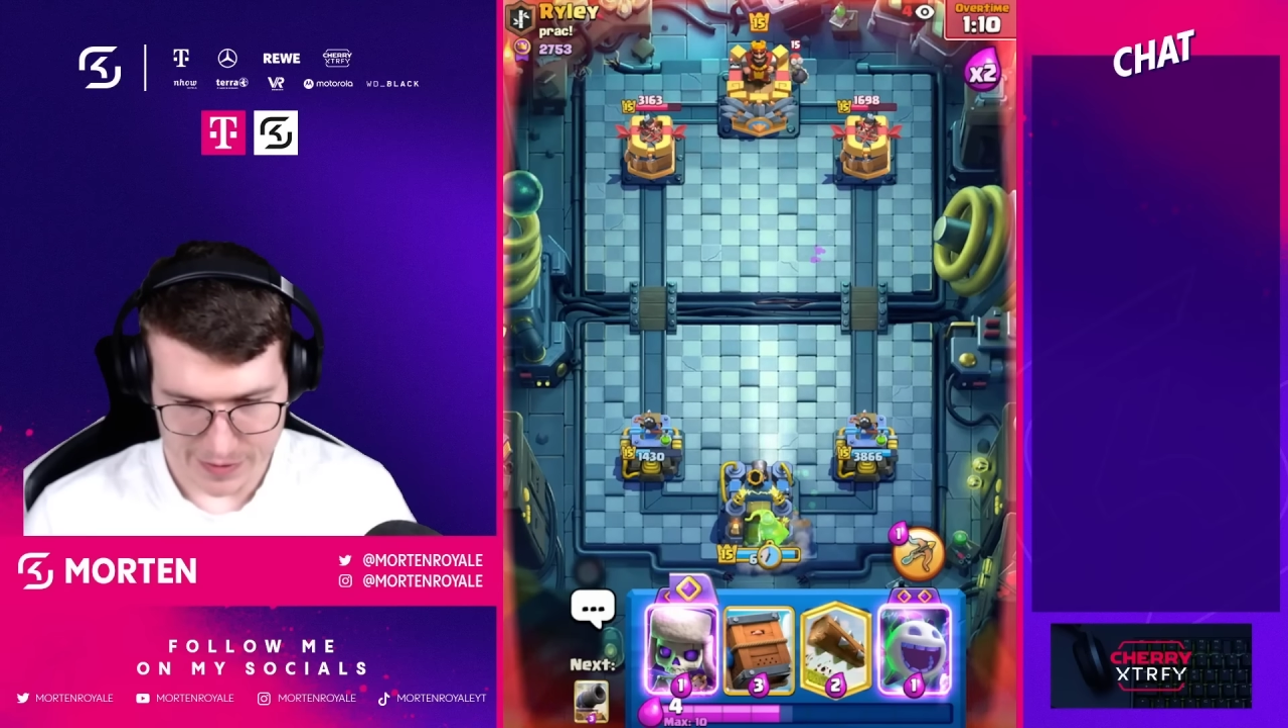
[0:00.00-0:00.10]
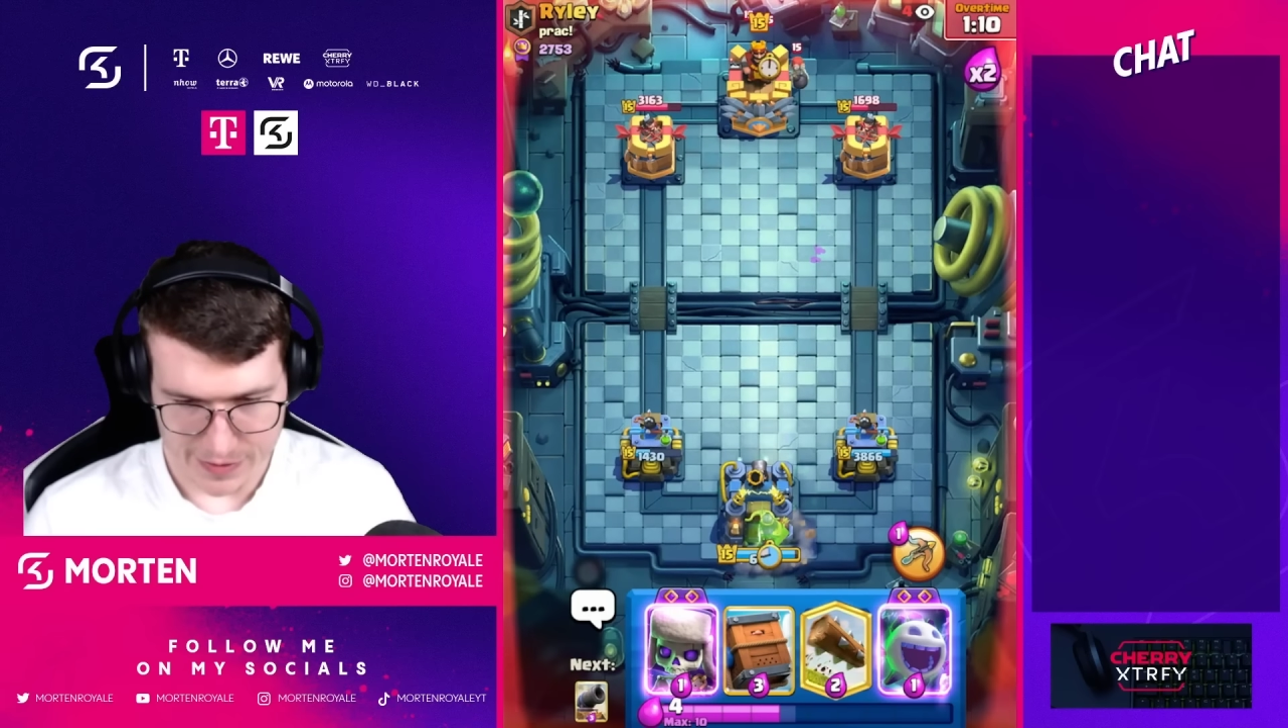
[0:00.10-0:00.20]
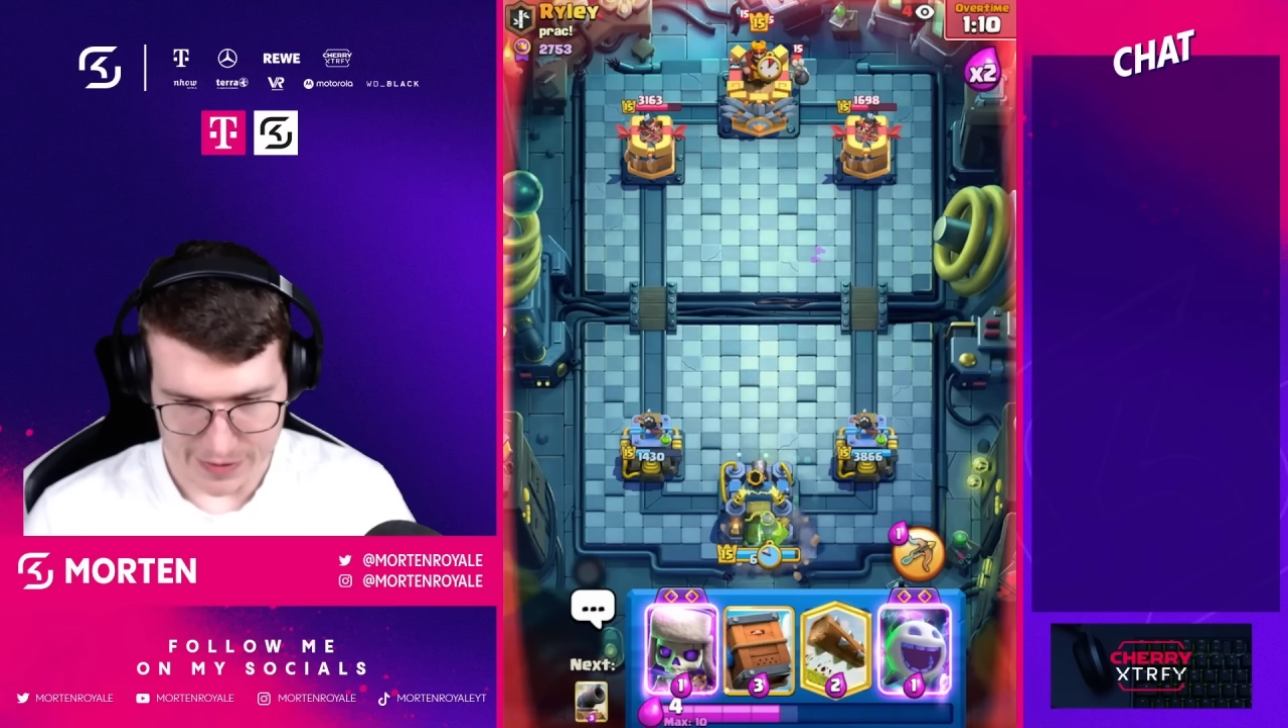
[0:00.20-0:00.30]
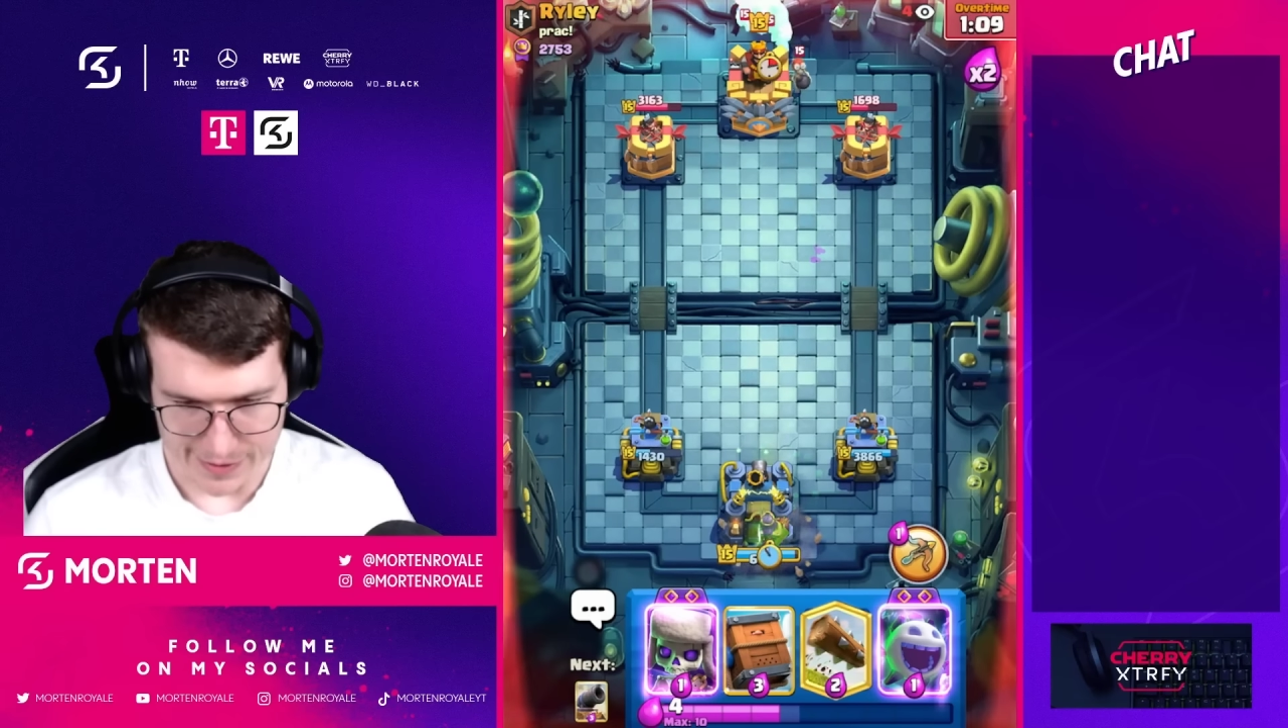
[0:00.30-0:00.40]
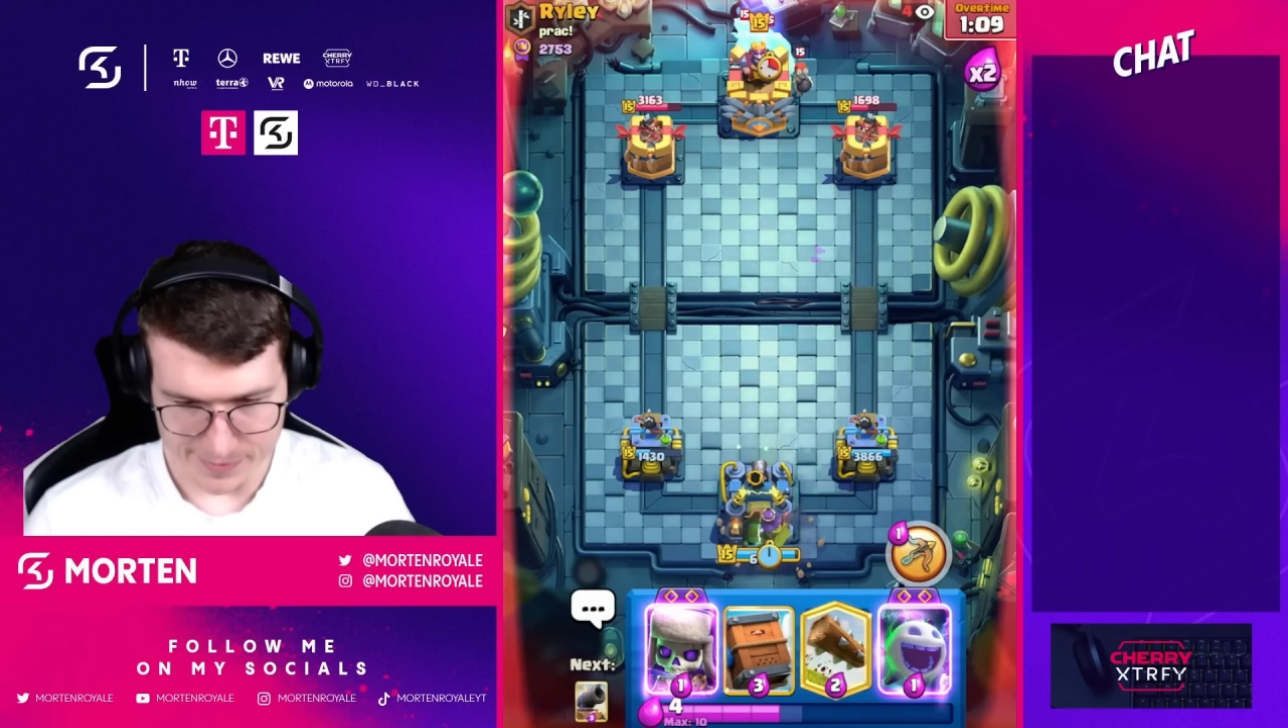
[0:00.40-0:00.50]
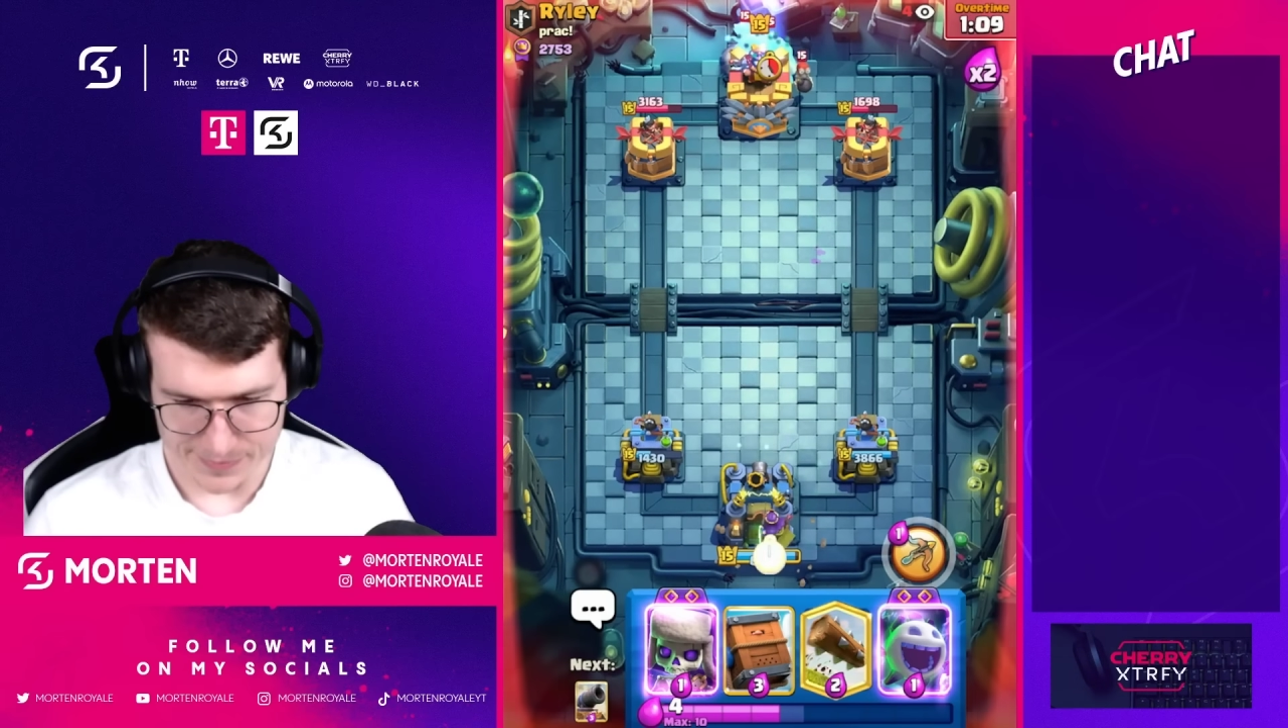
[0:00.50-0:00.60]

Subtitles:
Okay.